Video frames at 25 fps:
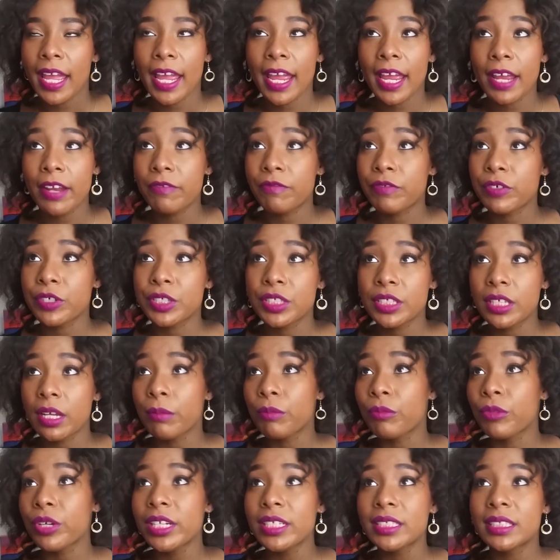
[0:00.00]
And for
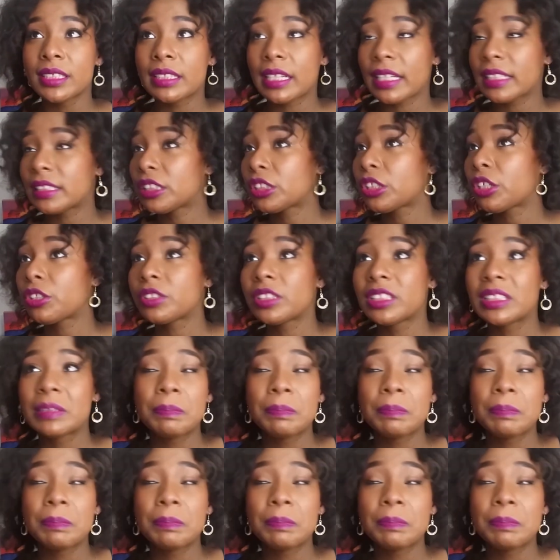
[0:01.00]
some reason, I start